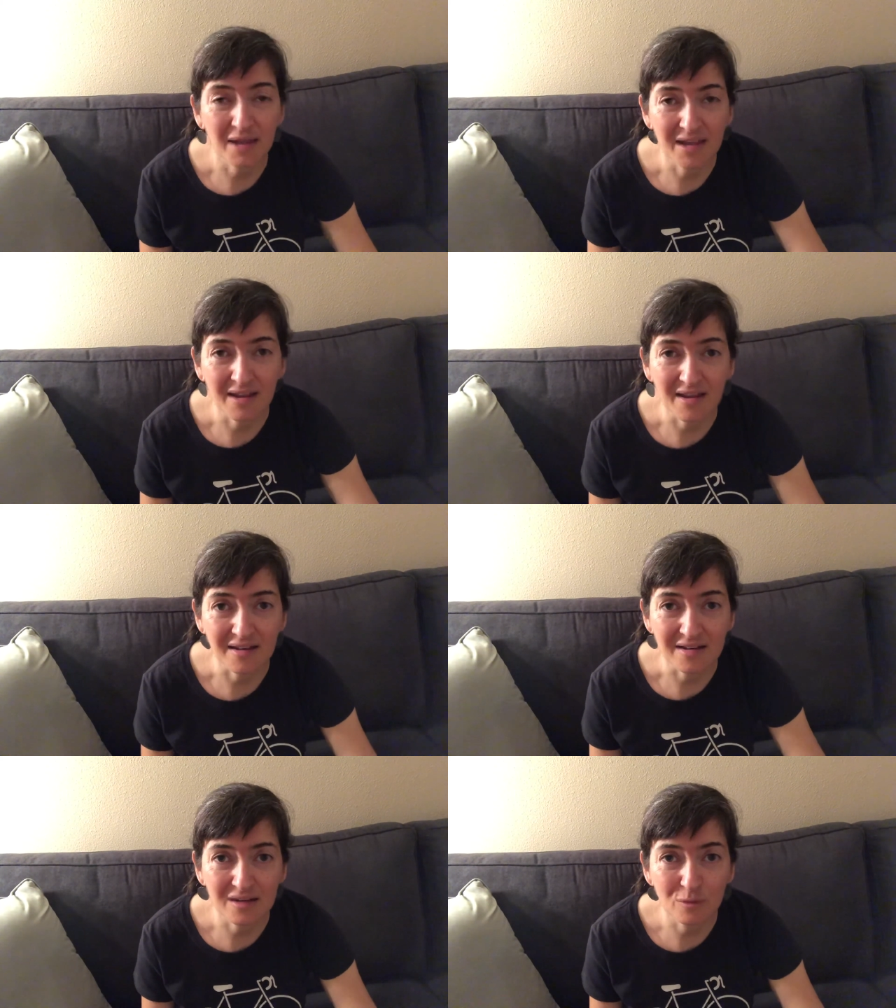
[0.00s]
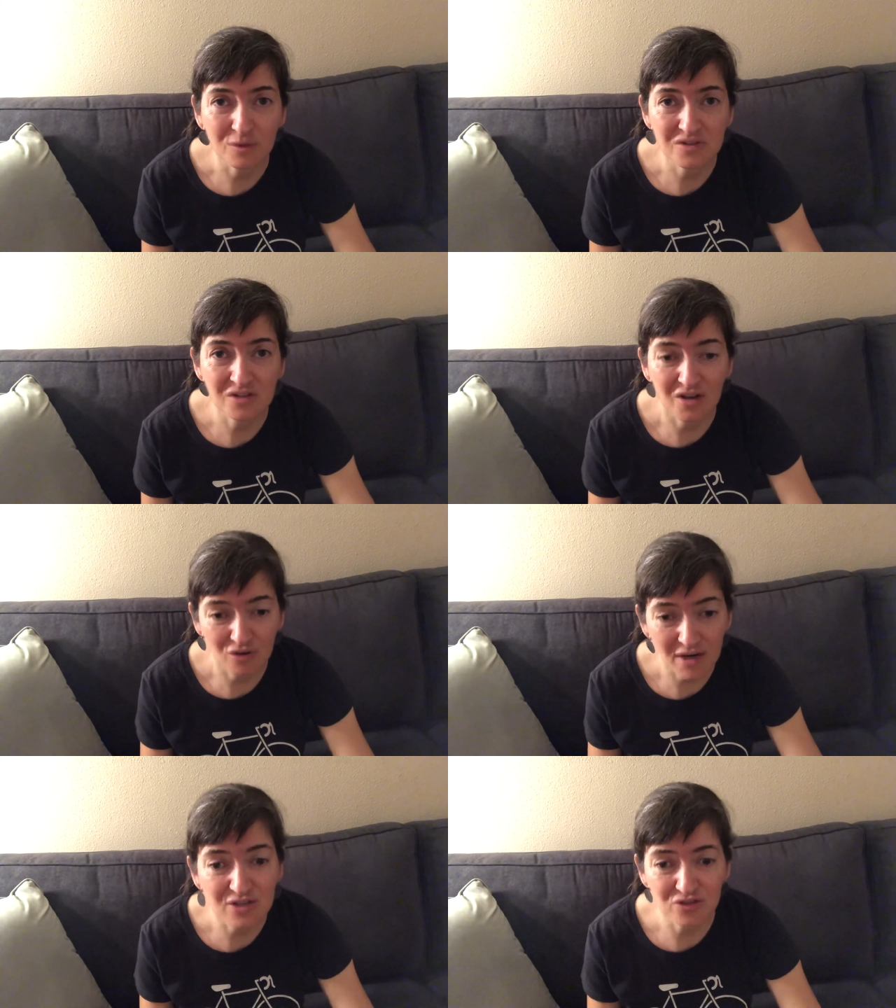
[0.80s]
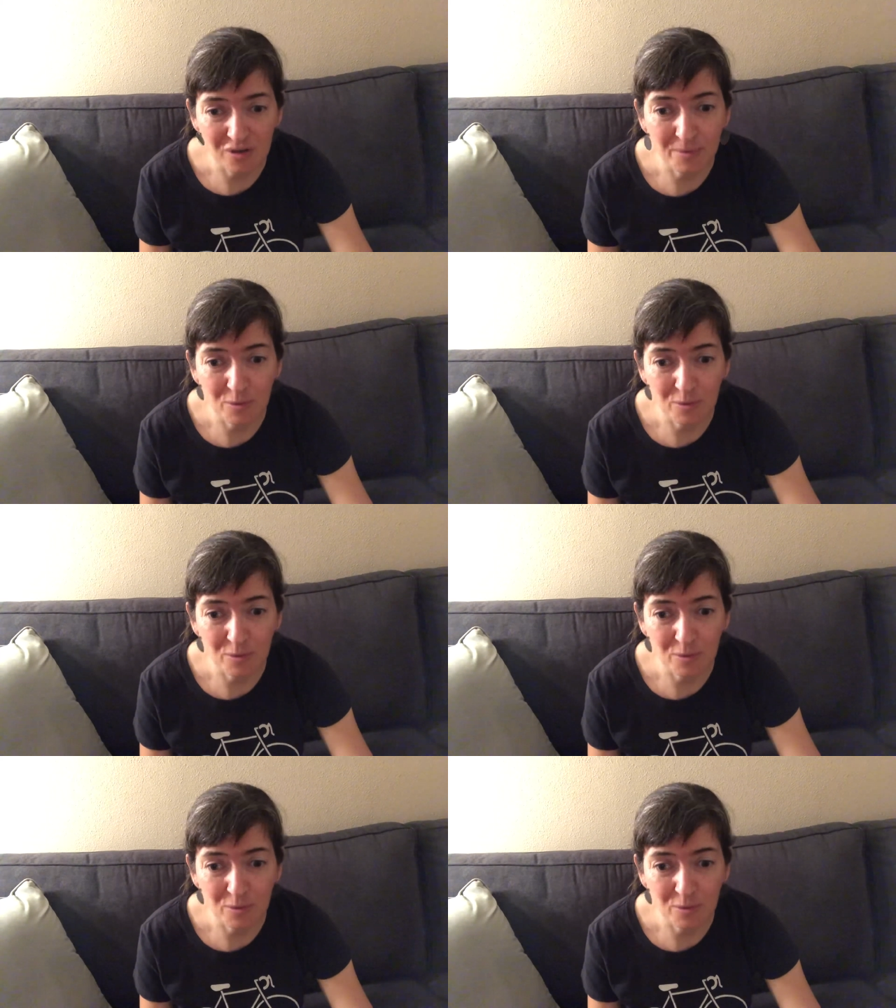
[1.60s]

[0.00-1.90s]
and it was a great trip.